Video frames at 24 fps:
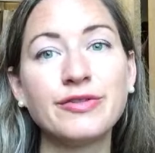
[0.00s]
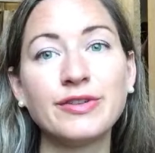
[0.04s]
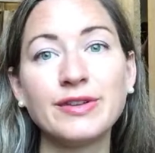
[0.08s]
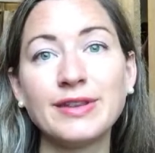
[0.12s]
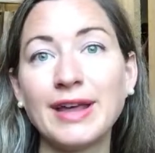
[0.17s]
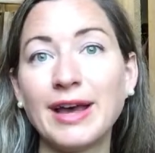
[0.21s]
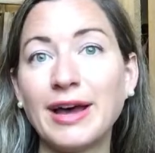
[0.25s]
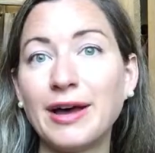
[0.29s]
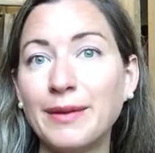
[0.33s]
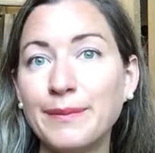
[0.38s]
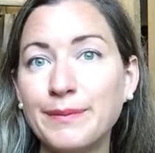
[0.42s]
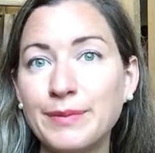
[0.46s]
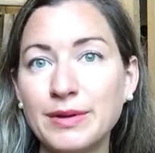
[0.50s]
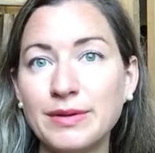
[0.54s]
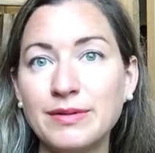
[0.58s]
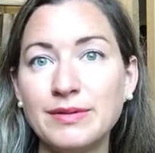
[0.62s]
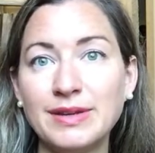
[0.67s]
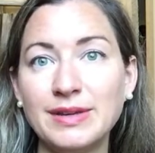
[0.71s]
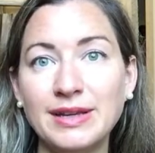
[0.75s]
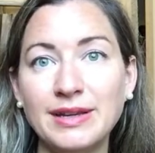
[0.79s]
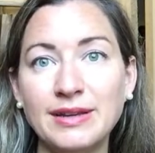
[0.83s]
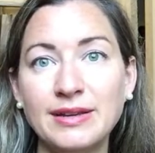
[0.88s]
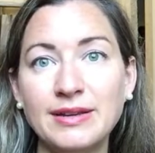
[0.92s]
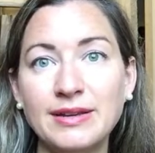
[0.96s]
for the help you
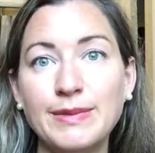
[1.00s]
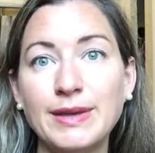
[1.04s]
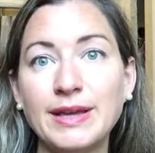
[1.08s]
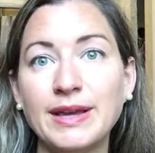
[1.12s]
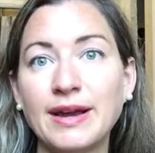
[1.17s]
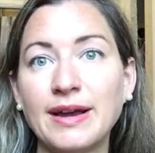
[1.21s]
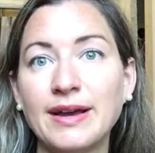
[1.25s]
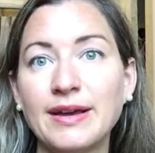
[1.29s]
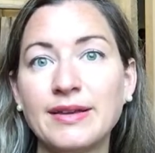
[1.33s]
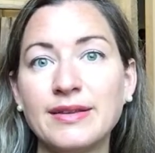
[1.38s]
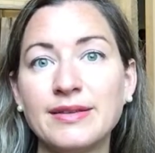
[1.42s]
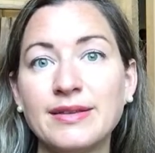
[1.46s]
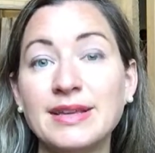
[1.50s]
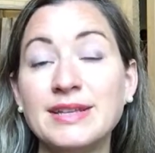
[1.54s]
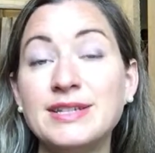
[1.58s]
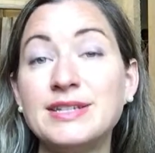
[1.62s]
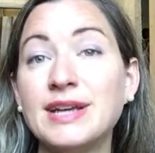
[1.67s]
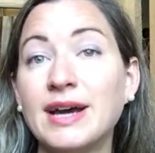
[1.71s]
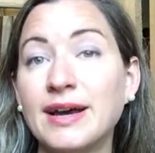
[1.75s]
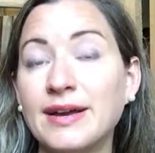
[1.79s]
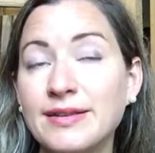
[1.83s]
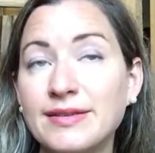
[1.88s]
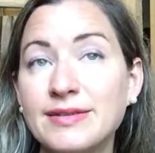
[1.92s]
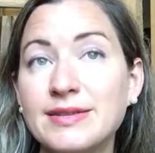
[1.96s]
need, because it
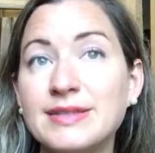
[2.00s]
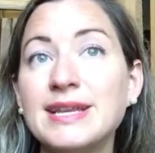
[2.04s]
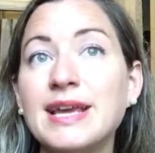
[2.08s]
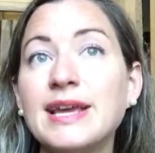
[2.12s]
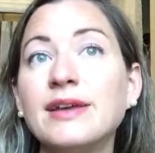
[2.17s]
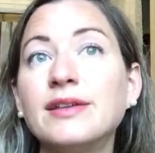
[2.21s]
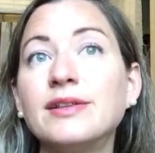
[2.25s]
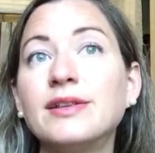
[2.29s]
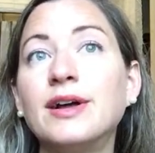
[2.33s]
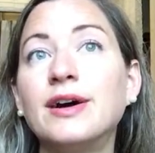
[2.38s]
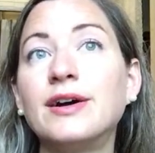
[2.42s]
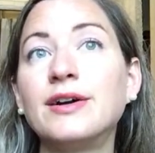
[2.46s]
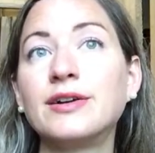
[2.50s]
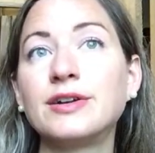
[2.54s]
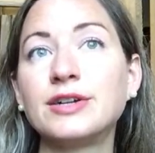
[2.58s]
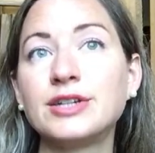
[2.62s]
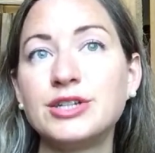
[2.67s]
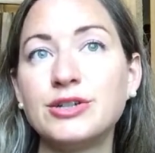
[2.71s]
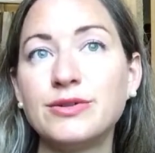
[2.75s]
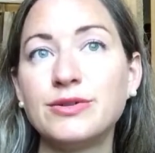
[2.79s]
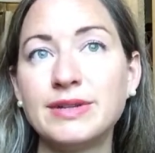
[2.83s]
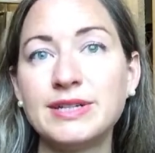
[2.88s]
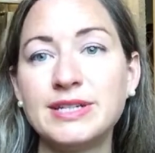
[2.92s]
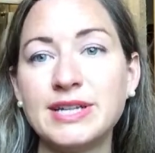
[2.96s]
does take longer
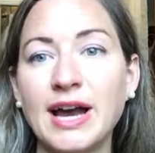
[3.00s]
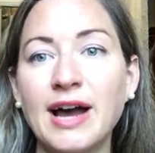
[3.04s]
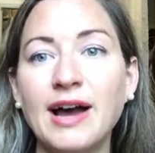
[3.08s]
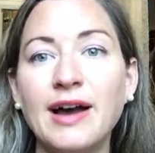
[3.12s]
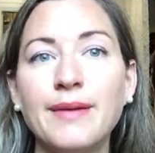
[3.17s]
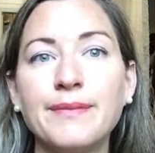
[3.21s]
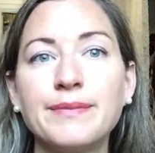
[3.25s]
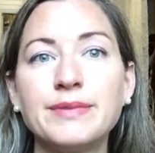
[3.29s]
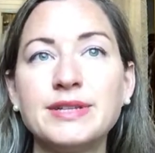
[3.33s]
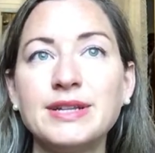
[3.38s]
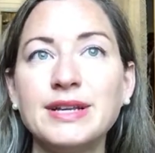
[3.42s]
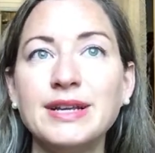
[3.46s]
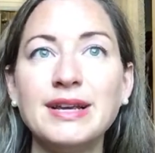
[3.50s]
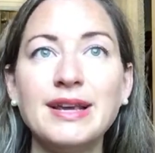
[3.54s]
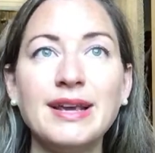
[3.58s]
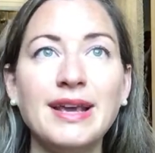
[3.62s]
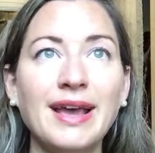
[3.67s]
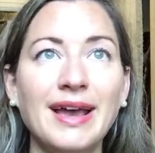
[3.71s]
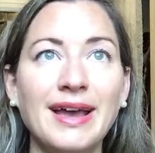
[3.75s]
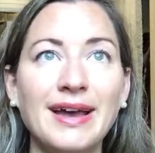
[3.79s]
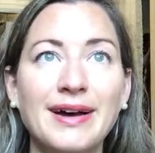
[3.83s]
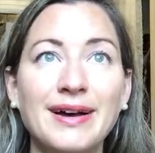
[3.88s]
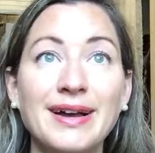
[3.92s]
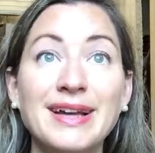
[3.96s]
to adapt
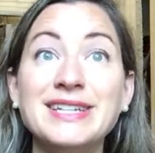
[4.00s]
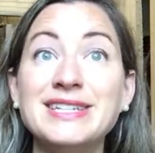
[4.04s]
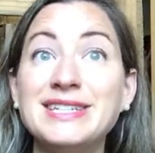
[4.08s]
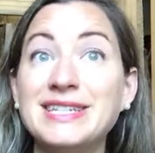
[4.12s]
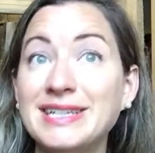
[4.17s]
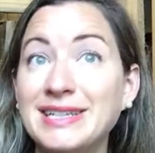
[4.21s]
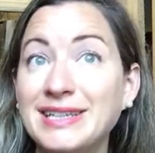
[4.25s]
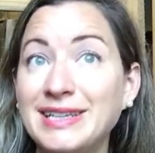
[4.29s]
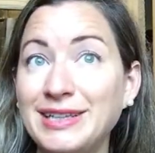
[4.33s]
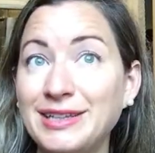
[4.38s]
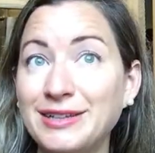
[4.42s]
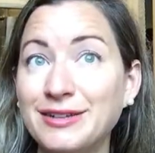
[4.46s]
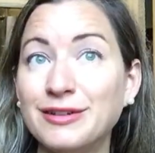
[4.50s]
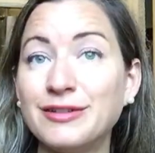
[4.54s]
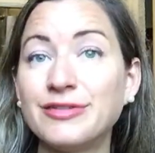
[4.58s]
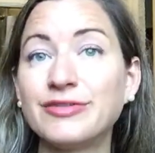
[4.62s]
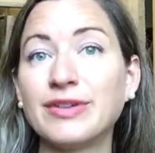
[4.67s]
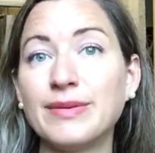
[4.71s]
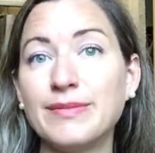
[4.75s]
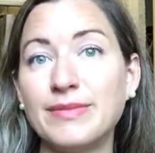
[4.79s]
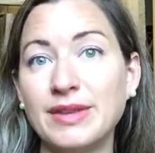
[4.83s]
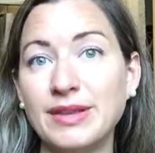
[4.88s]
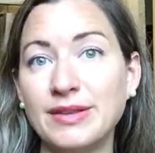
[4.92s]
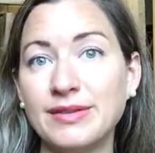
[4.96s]
and to heal
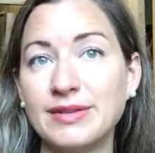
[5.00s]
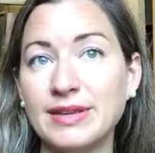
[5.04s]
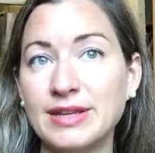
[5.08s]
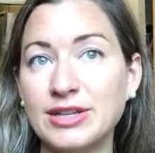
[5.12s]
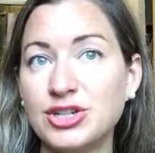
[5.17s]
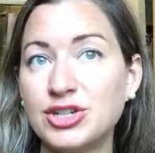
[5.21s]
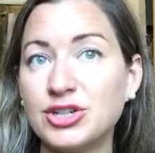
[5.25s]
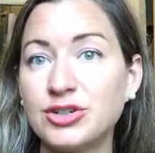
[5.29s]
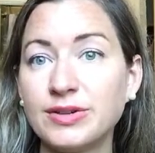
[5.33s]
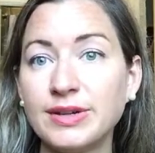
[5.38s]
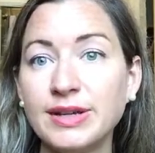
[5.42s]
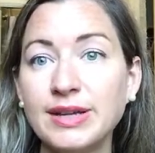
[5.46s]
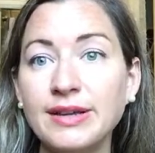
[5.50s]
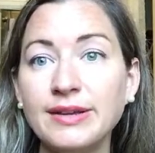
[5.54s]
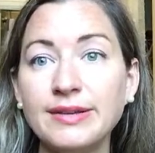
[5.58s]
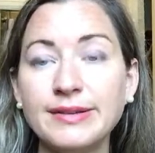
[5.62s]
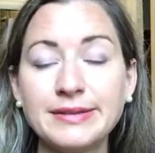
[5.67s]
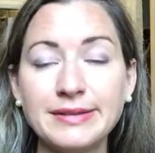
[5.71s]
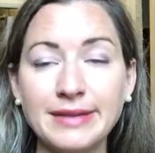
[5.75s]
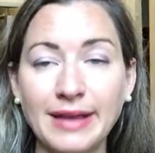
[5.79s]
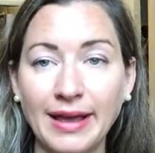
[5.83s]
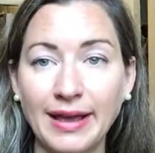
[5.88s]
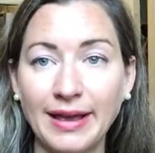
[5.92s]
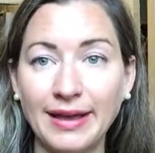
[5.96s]
from these
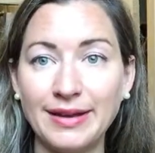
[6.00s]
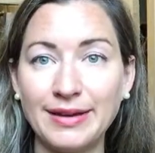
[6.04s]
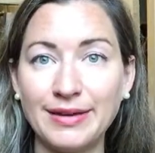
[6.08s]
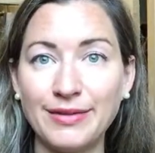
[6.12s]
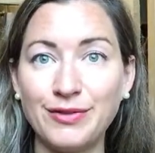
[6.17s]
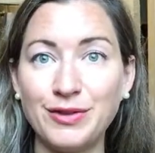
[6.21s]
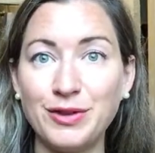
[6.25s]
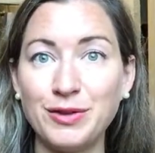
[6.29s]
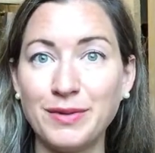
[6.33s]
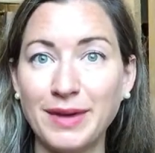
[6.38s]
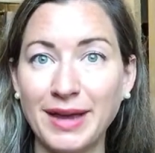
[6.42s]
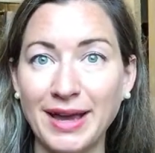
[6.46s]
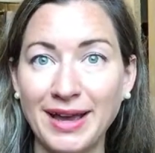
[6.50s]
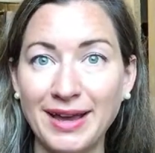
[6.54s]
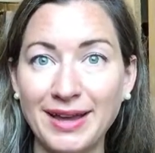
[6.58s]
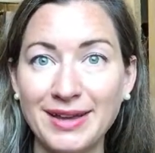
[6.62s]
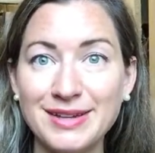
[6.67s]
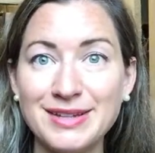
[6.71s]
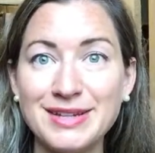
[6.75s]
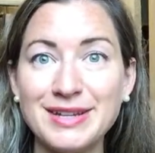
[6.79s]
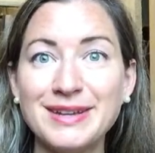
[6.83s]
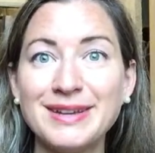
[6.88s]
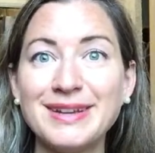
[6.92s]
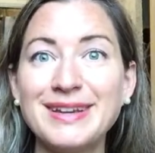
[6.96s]
injuries. And if you
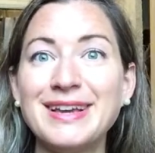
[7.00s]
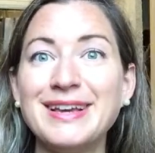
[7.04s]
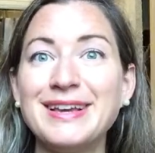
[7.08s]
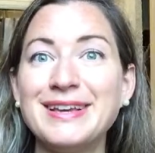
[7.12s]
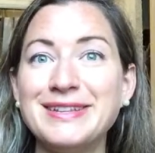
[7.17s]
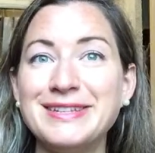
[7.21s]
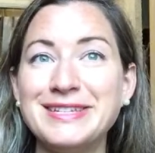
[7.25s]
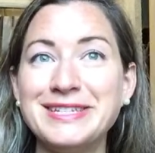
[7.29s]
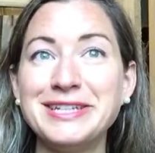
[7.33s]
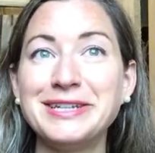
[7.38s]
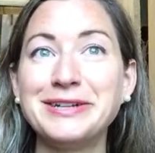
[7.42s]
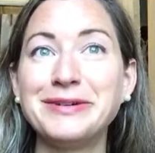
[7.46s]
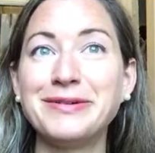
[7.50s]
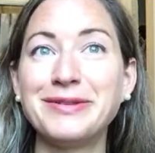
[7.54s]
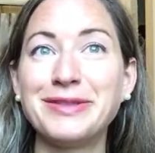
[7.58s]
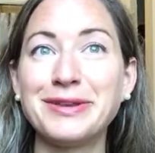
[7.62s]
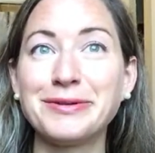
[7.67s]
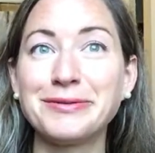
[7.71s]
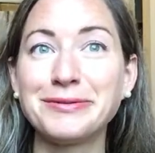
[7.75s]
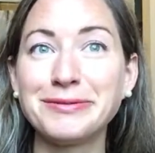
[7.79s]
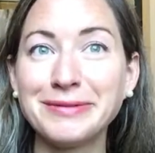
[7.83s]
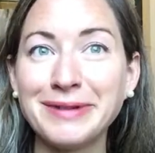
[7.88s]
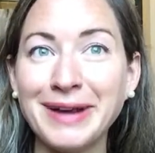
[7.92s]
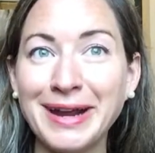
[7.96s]
can deal with
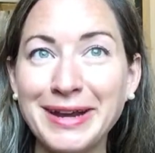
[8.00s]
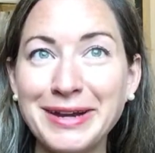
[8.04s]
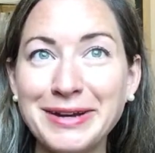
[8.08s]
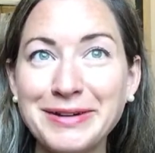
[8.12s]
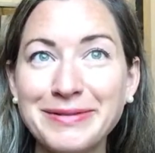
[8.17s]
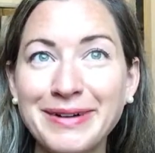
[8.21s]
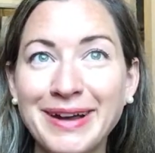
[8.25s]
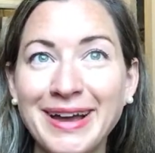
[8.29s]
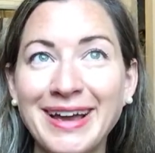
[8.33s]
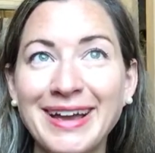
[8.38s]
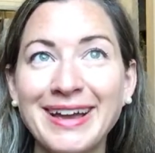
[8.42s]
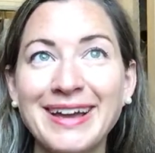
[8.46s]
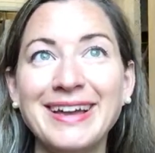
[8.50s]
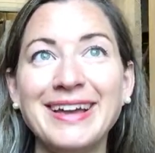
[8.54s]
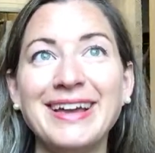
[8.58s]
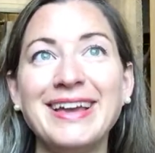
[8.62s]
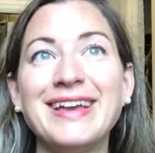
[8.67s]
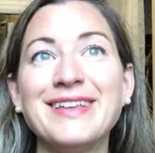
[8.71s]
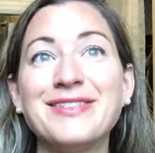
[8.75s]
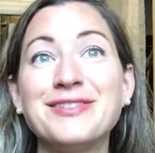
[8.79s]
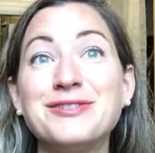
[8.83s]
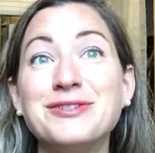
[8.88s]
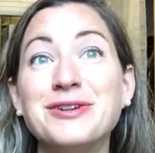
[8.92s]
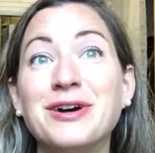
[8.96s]
it right away,
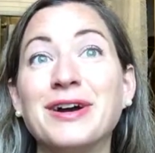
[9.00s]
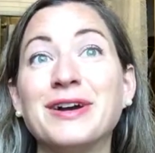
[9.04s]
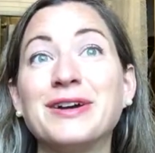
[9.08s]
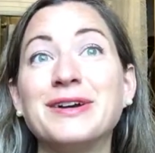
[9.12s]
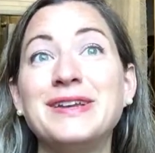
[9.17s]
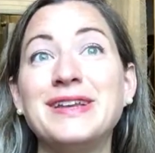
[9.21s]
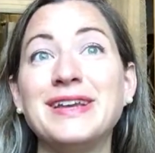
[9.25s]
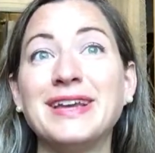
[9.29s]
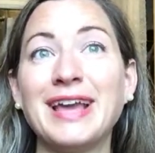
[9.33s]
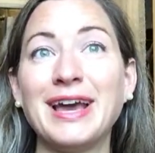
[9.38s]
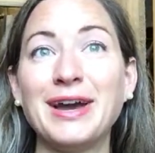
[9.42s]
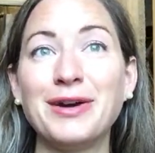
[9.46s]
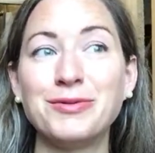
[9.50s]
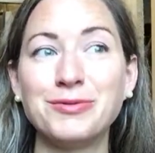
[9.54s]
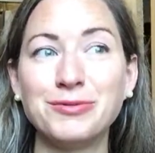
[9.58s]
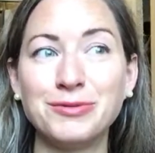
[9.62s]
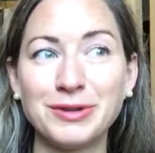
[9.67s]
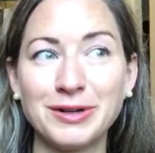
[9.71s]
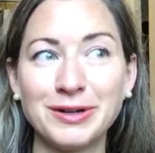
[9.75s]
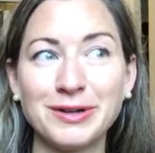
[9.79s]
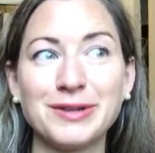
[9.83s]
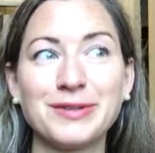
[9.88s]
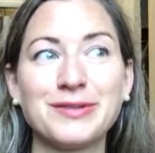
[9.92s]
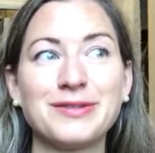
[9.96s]
it's not going to get
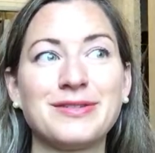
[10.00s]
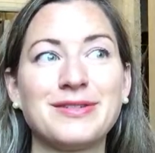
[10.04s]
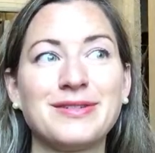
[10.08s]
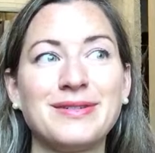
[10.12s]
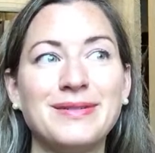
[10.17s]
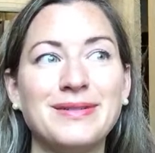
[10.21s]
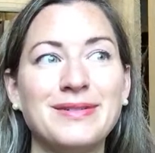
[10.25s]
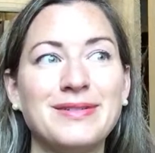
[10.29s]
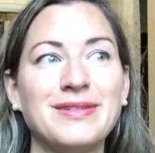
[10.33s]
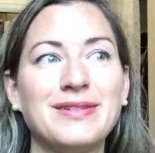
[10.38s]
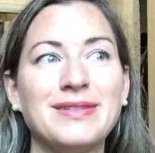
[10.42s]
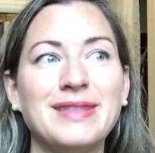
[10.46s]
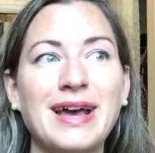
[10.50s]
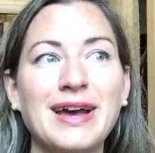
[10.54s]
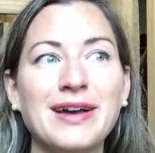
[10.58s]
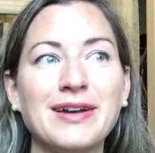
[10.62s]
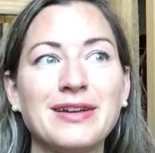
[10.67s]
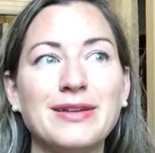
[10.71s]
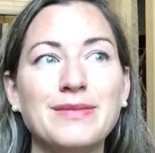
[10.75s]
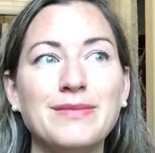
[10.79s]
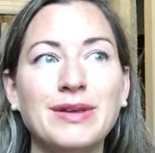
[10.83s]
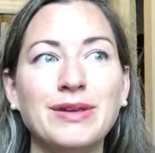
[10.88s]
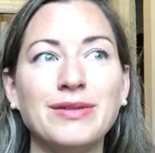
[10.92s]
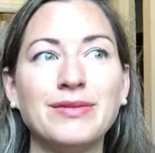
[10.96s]
worse. So that
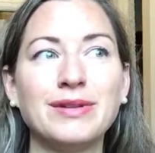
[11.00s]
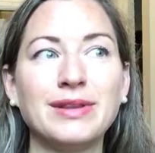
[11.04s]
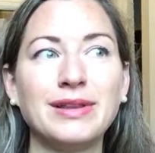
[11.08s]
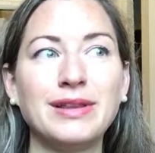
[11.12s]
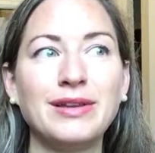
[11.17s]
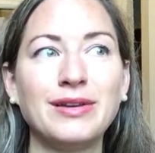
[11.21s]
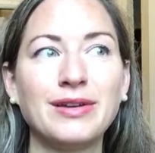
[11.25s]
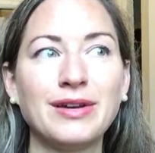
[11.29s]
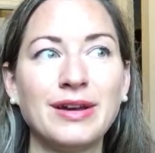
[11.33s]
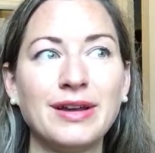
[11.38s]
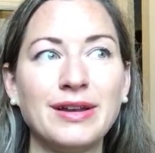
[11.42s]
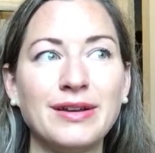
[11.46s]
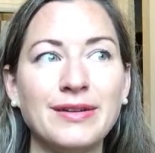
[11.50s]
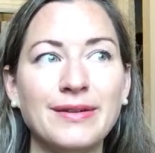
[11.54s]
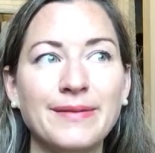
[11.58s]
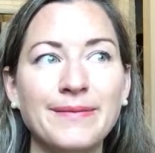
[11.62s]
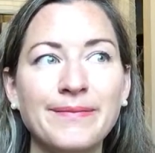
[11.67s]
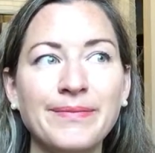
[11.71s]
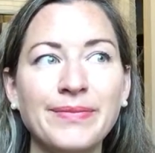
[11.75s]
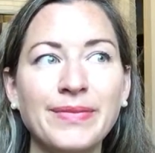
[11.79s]
can be really good.